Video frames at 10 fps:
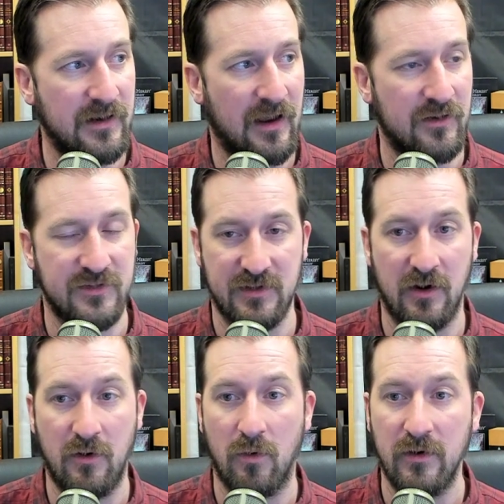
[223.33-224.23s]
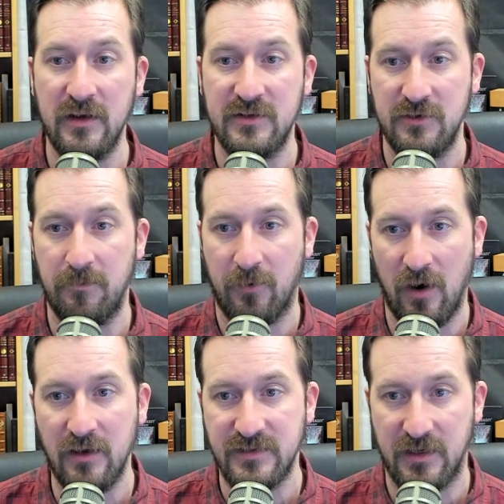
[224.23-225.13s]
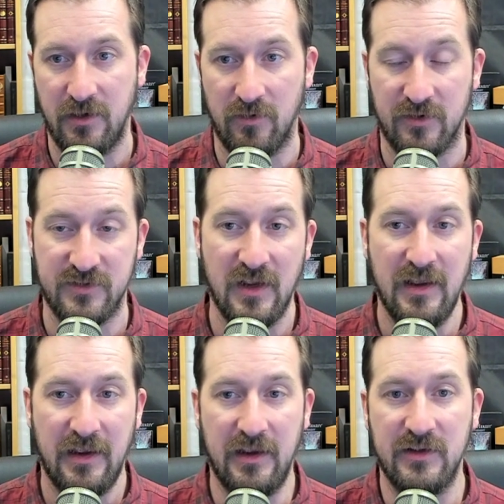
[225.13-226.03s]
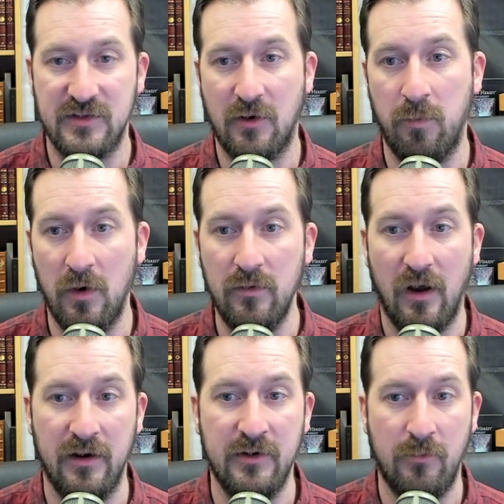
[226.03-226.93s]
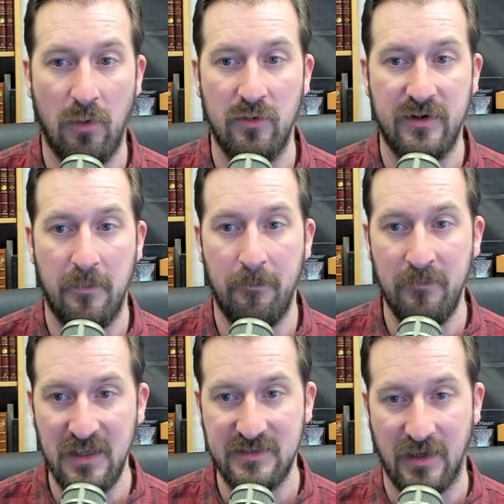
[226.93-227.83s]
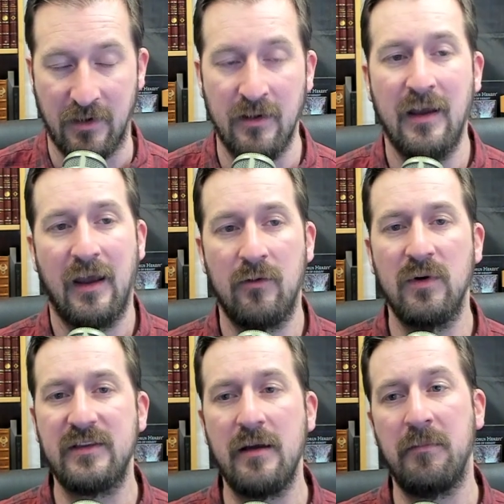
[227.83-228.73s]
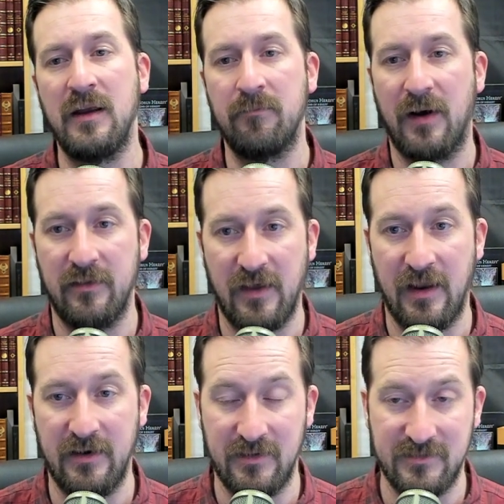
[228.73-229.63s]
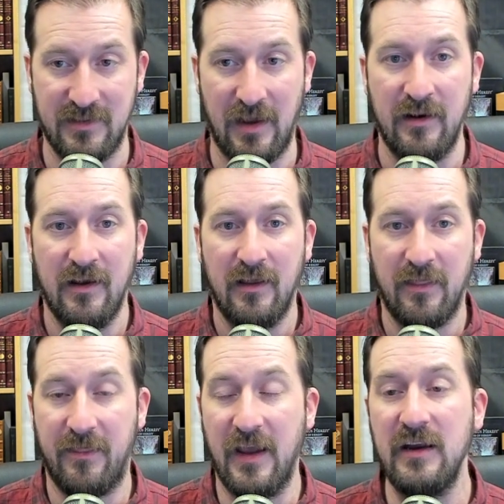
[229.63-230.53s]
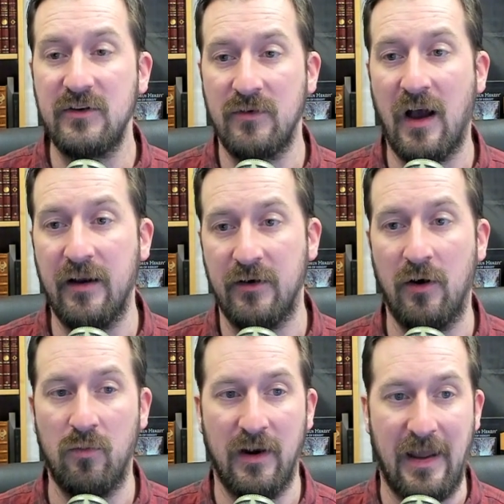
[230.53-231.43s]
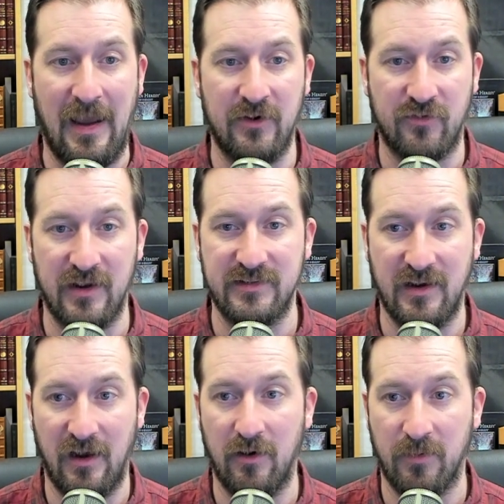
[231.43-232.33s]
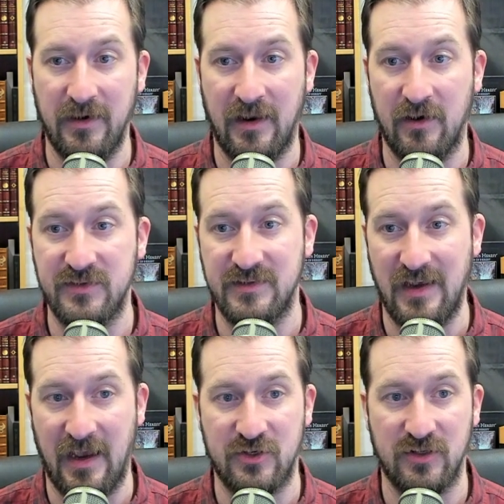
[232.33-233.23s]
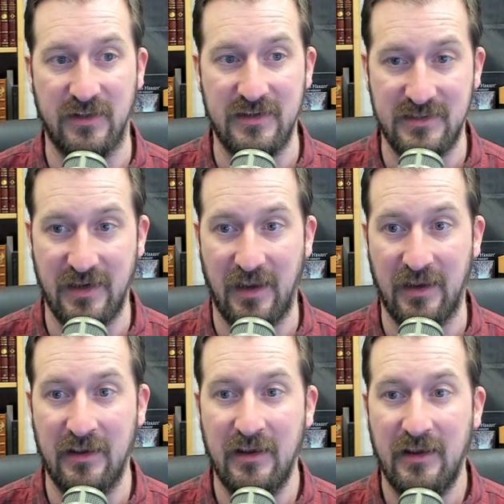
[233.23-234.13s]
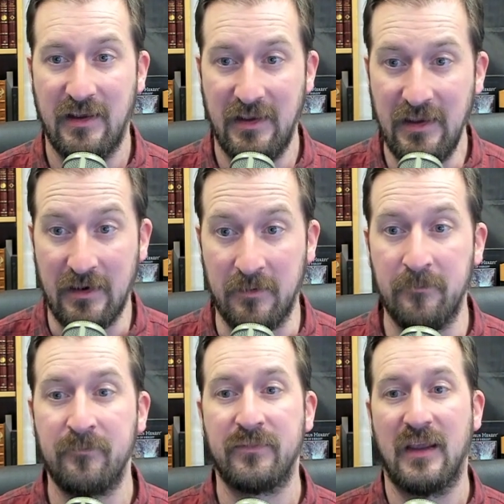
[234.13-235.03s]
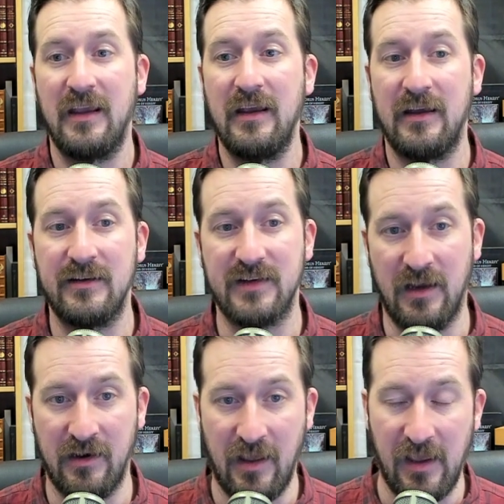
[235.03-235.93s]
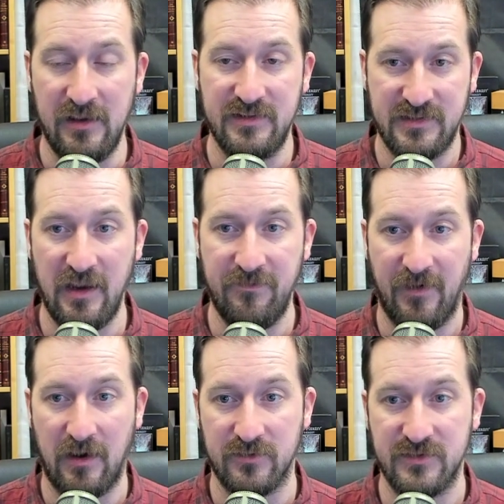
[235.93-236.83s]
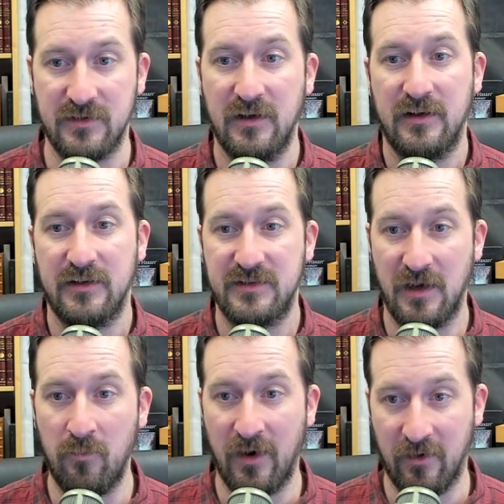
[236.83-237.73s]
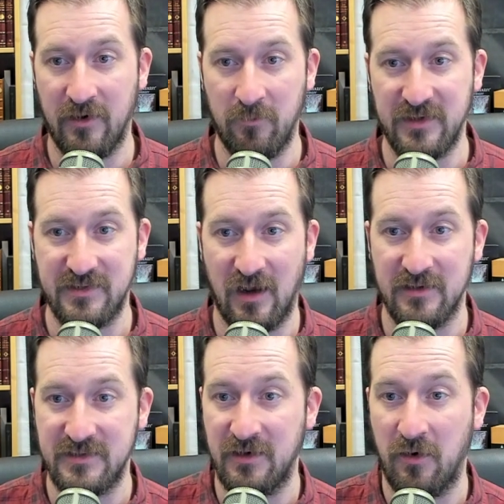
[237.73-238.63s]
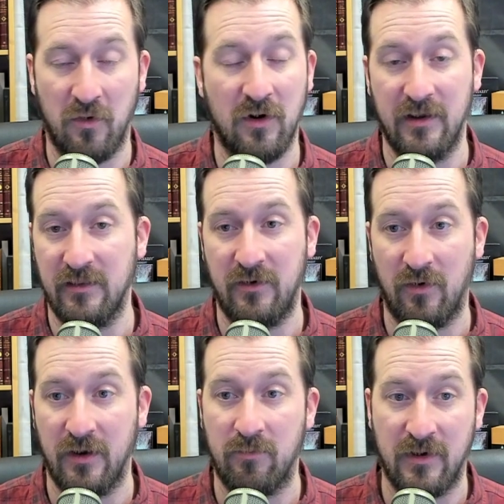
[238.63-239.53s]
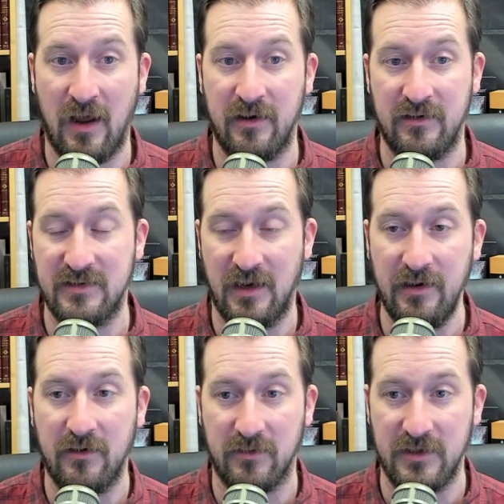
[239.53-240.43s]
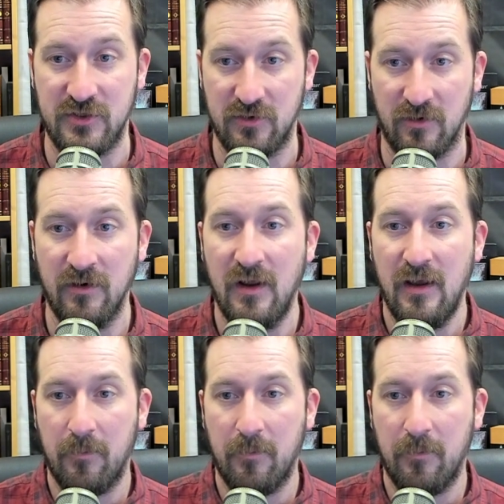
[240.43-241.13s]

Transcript: Rittenhouse, according to prosecutors, is quote unquote missing. And what they mean by that is that they do not know what address Kyle Rittenhouse is actually staying in. He is in a safe house somewhere in Wisconsin or Illinois. We're not entirely sure.